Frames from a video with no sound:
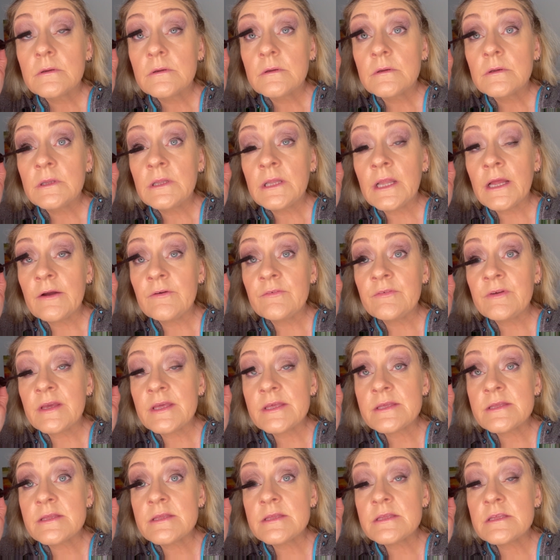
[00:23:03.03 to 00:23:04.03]
Love
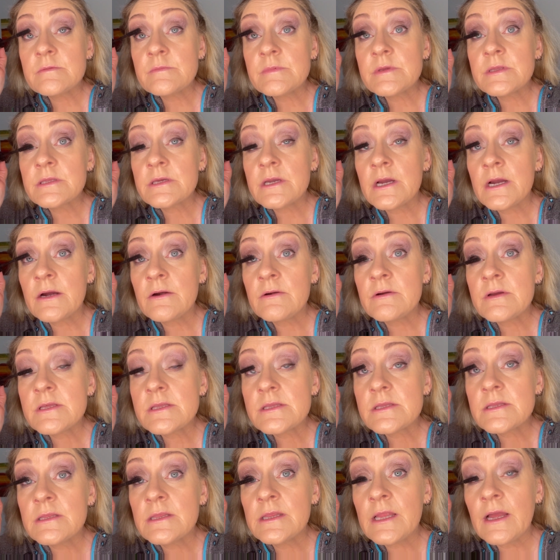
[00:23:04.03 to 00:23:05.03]
Essence
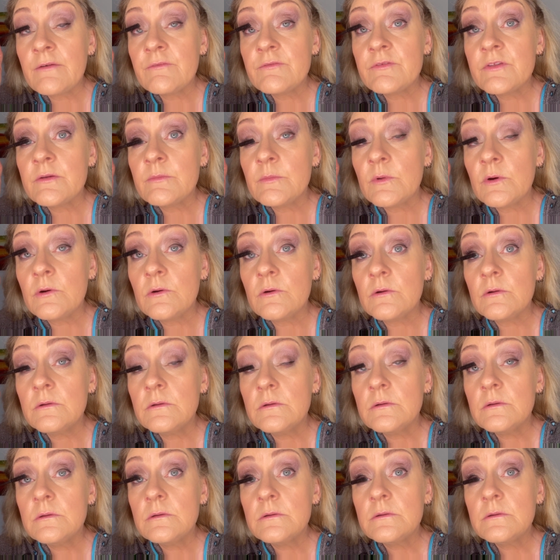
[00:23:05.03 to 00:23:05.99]
mascaras, love them all.